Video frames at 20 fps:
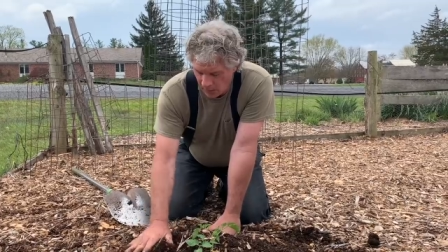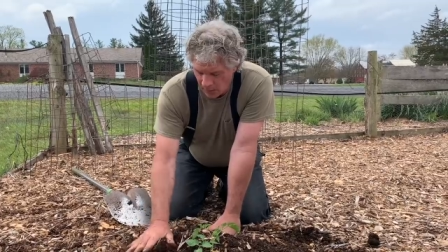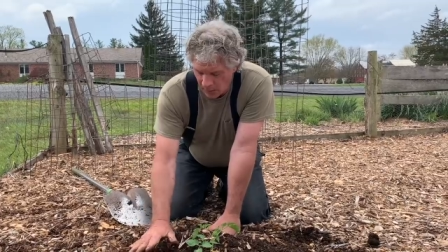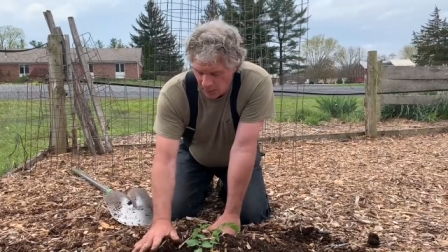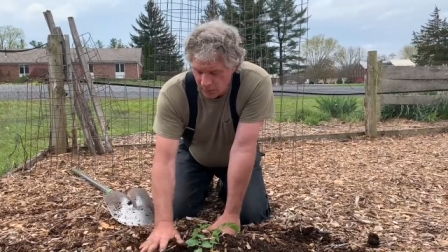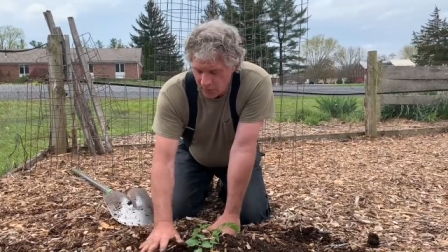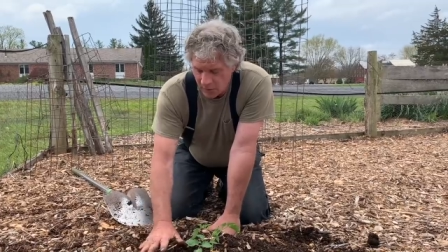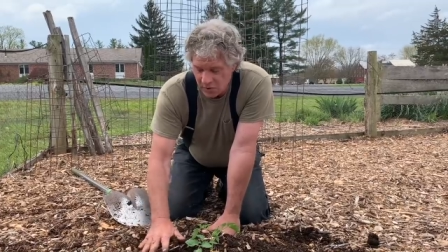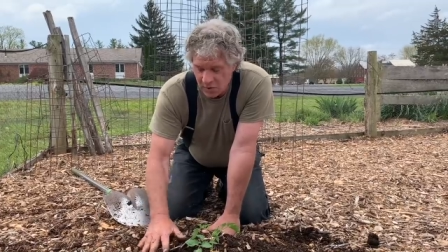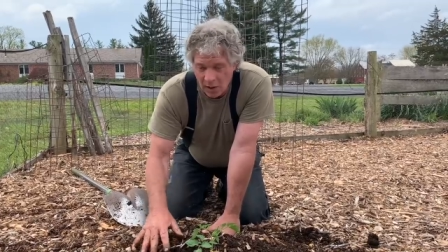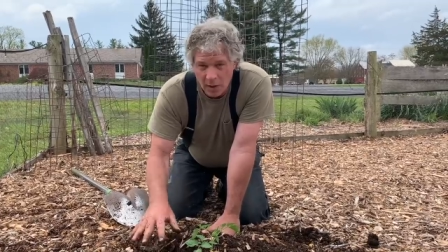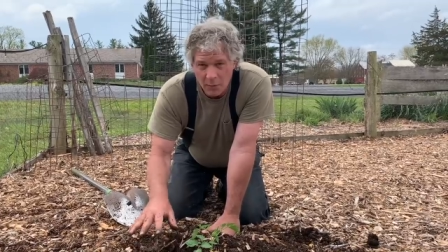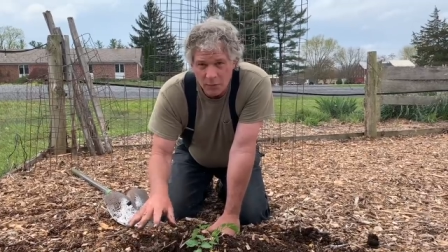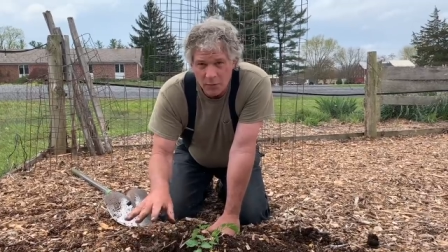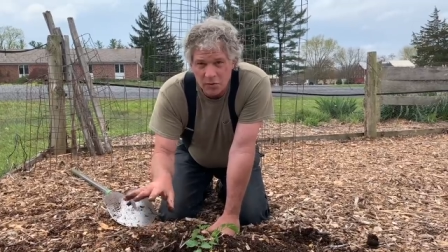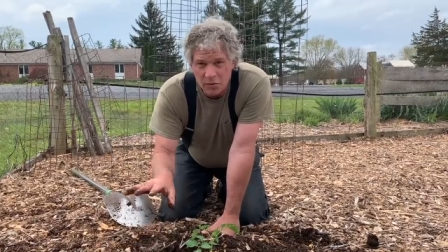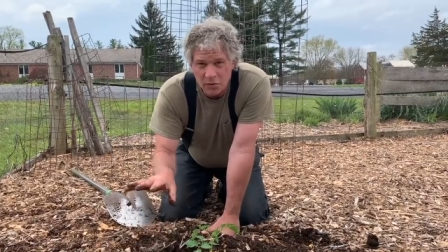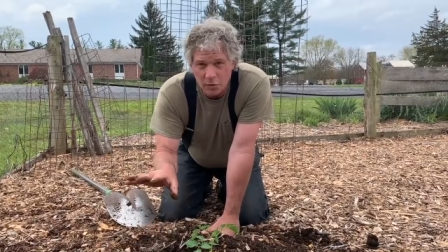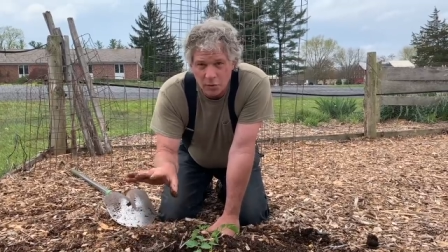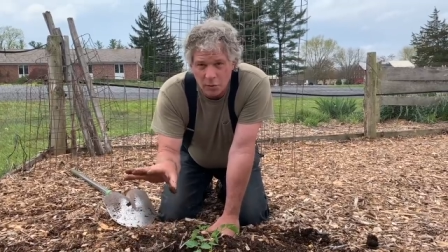And the same
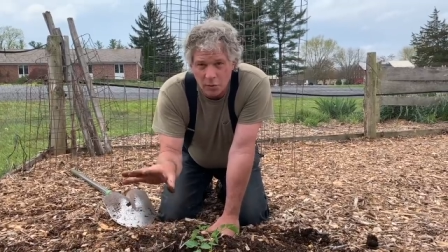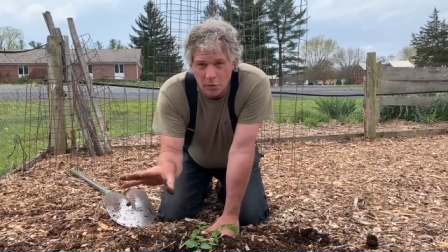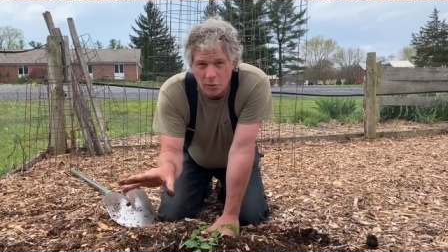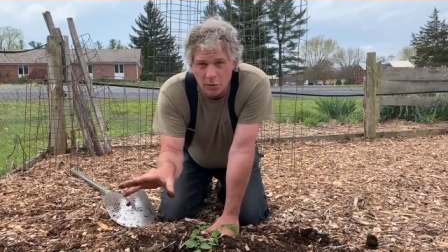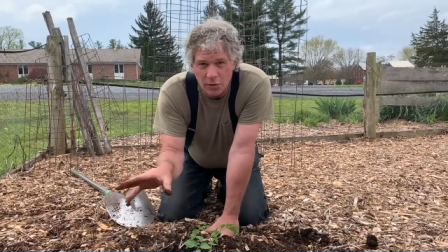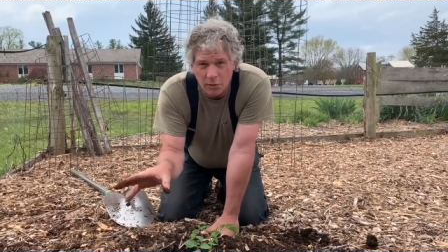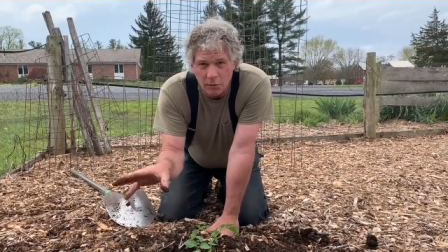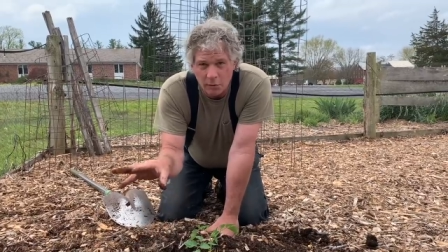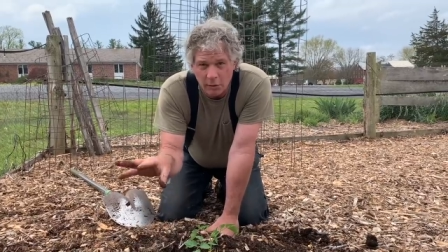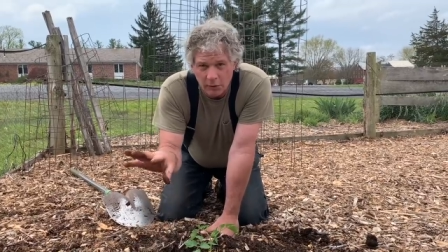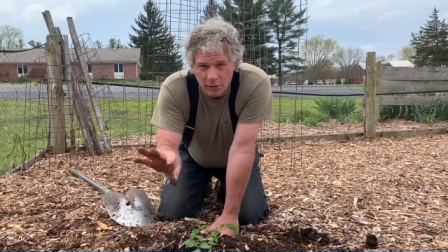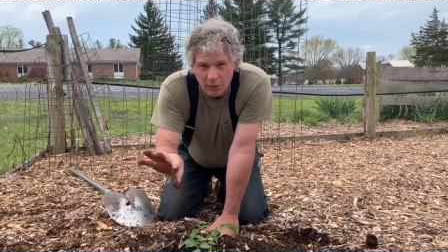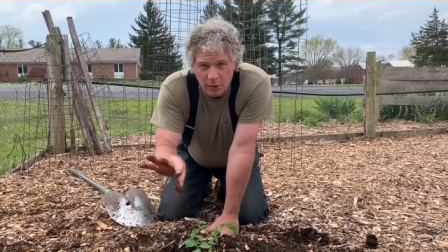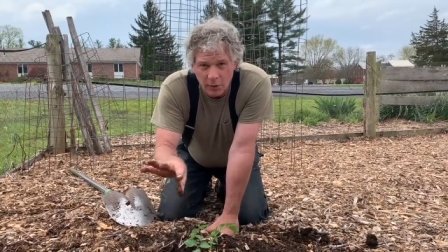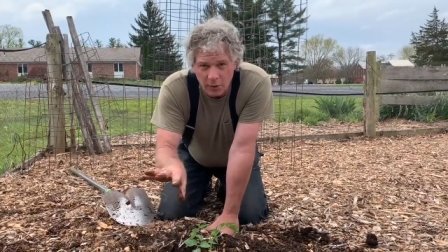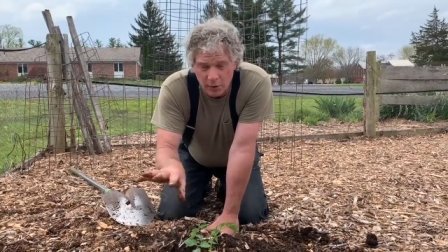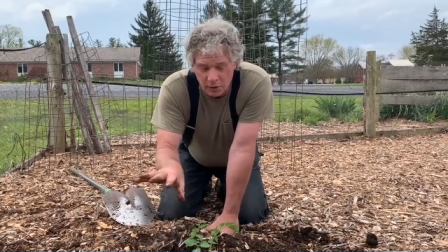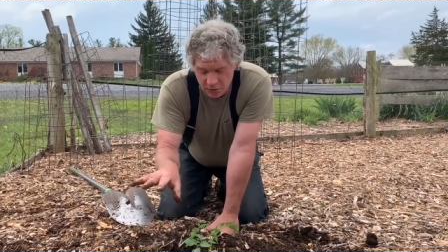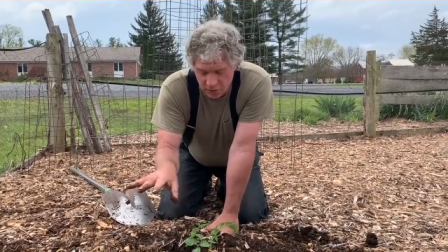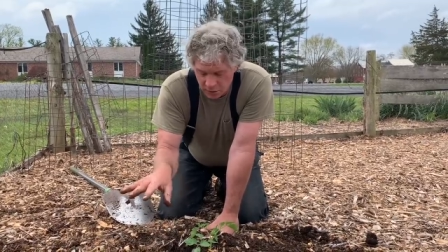is true in the
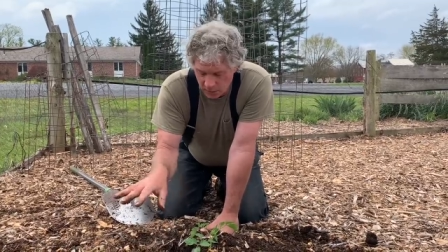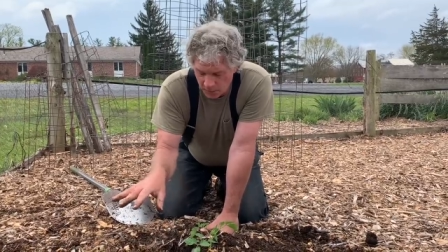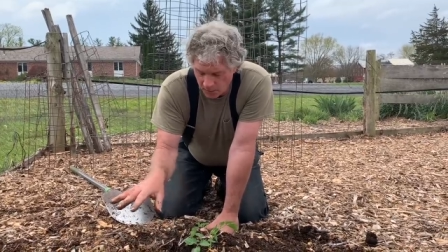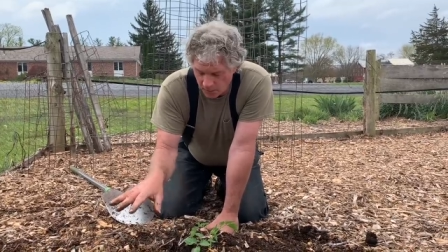reverse.